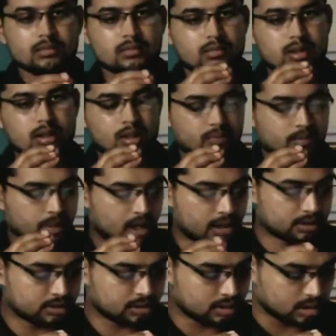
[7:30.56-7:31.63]
the
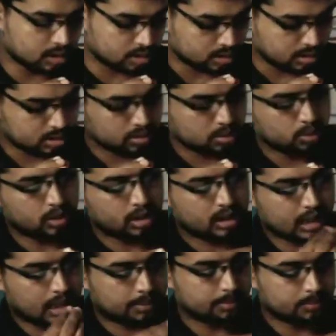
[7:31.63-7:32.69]
birds will
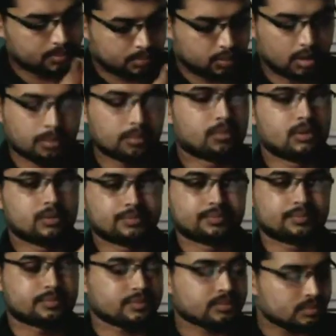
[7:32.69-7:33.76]
come
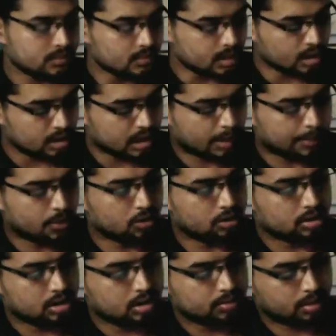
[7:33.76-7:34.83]

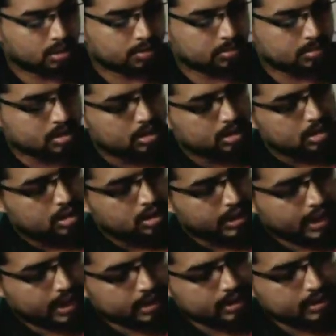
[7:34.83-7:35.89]
out from
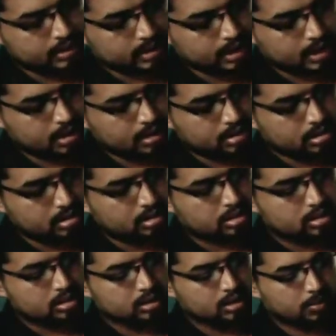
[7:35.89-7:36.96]
egg, then
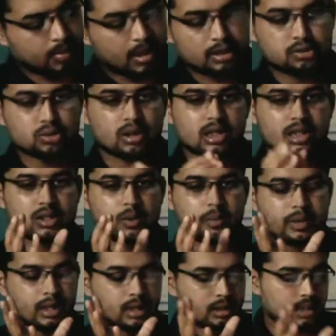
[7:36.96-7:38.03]
the birds will little
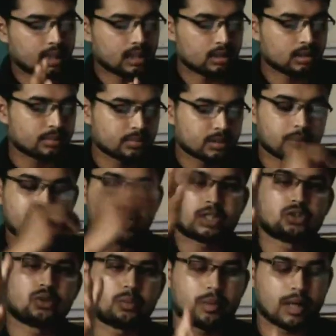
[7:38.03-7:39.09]
bigger, then the
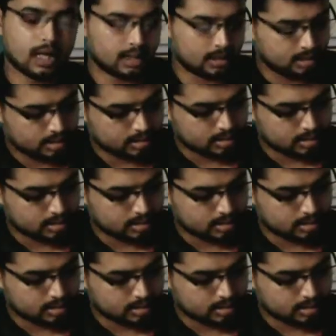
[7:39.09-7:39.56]
birds will fly.